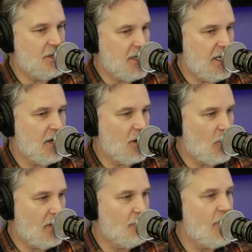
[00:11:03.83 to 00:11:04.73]
I'm to hear.
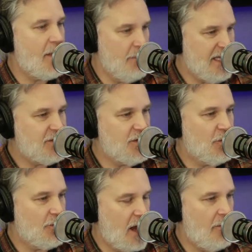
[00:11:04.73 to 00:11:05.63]
What, right, me
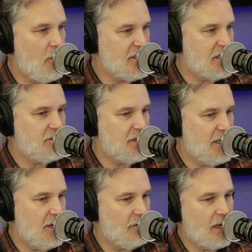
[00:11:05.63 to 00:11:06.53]
too. I'm always interested to
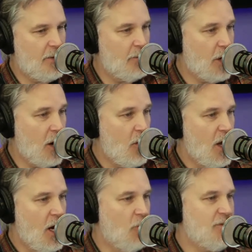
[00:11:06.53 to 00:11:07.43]
hear like people go,
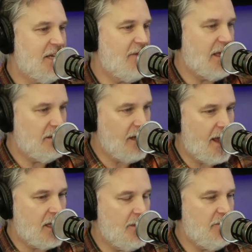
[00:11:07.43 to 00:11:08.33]
"Oh, Dick Van
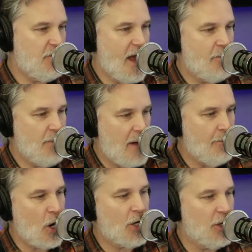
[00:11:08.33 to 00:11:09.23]
Dyke." I mean, if you had Bob
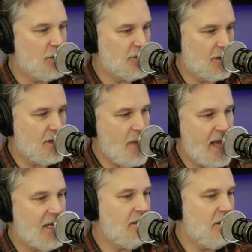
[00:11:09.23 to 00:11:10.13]
Barker easy, or Tony yeah.
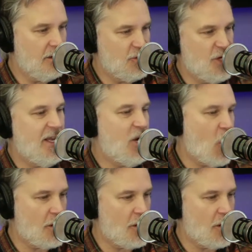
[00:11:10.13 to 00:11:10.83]
Bennett, I, I look at, like, Jimmy Carter,